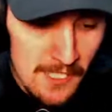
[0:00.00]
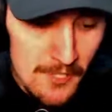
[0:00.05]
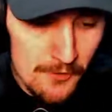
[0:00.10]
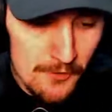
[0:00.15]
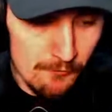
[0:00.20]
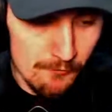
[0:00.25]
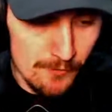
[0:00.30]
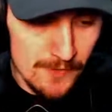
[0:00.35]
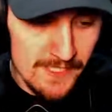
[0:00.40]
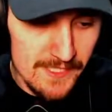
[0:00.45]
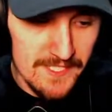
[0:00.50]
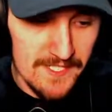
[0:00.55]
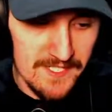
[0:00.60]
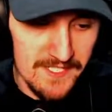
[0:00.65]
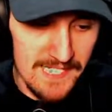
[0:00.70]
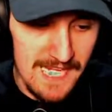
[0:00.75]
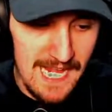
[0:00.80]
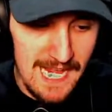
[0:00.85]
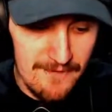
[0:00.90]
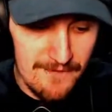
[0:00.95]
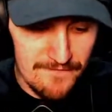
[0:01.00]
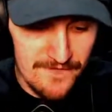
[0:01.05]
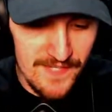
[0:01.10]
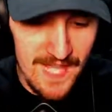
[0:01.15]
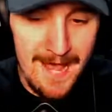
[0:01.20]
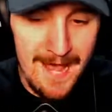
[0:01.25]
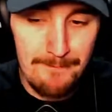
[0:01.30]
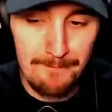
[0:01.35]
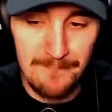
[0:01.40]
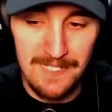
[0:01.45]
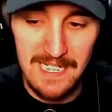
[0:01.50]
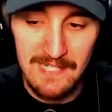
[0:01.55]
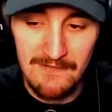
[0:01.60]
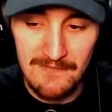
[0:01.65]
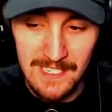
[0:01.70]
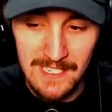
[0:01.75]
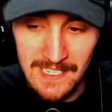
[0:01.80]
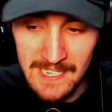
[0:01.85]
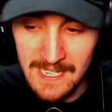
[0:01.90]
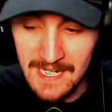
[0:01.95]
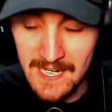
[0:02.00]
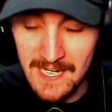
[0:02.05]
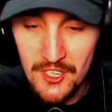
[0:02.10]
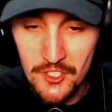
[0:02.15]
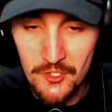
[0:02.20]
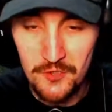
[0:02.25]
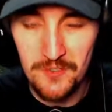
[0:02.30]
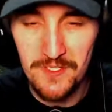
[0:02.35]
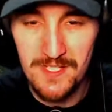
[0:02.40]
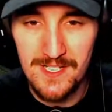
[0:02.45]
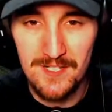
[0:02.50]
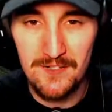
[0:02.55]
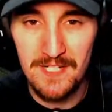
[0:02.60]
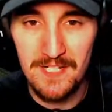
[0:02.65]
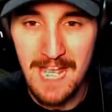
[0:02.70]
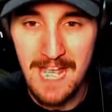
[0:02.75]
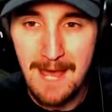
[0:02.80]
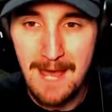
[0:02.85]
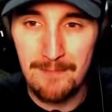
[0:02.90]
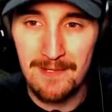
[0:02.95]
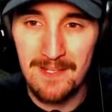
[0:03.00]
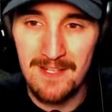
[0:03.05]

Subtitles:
really doesn't have that big of an initial skill gap.